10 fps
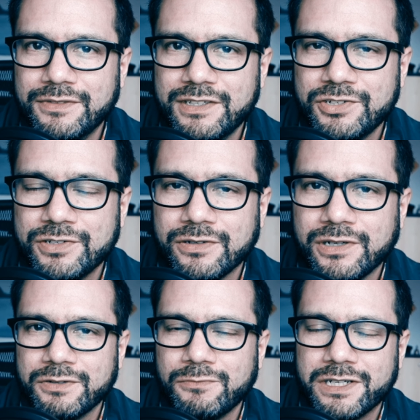digital
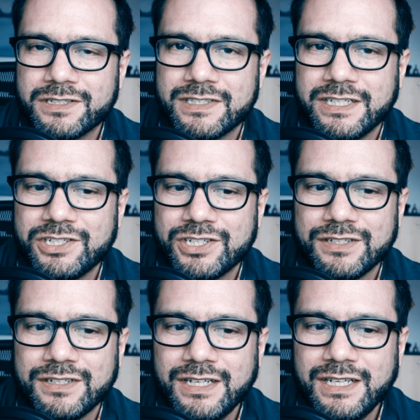audio
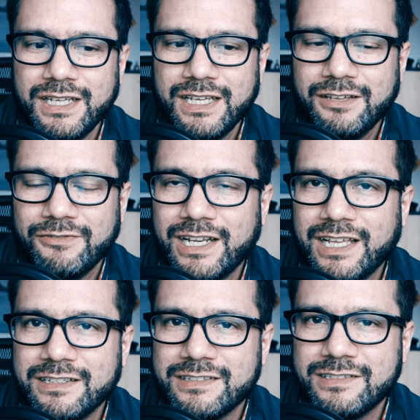workstation, Valhalla